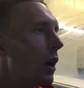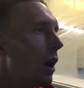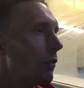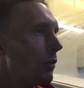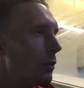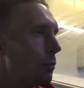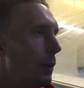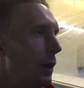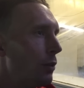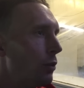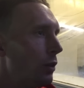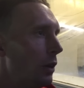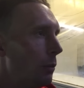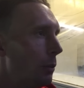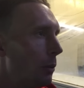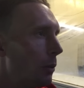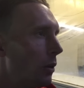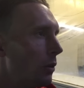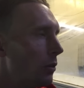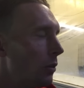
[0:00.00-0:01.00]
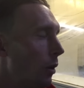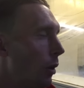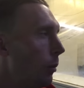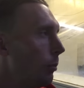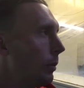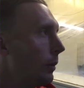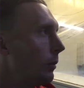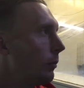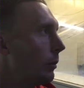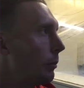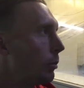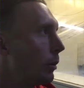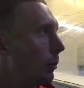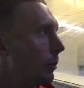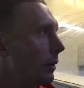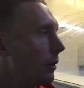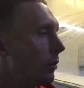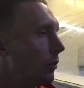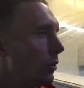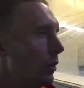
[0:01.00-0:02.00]
half especially we were on top and we
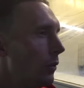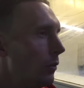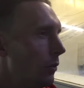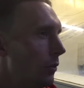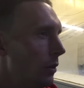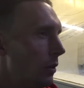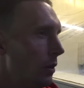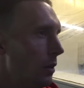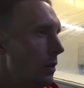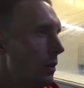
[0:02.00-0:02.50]
probably deserved